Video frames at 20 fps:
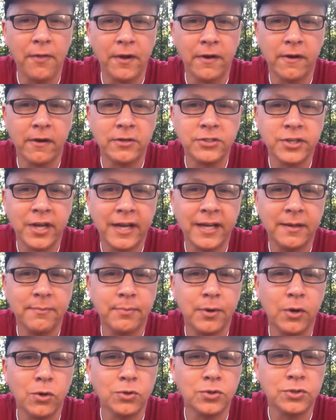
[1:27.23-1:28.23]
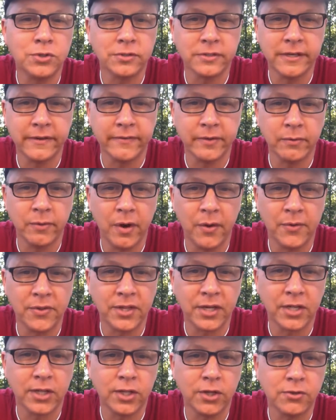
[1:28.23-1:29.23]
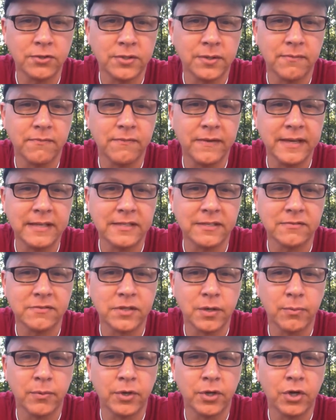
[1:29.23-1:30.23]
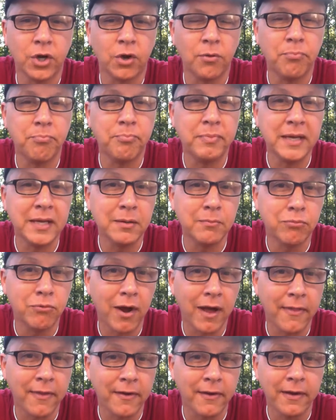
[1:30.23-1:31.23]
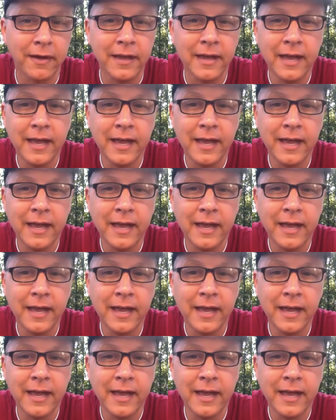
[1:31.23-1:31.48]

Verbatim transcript: There are giant posters everywhere with a close up face of someone called Big Brother,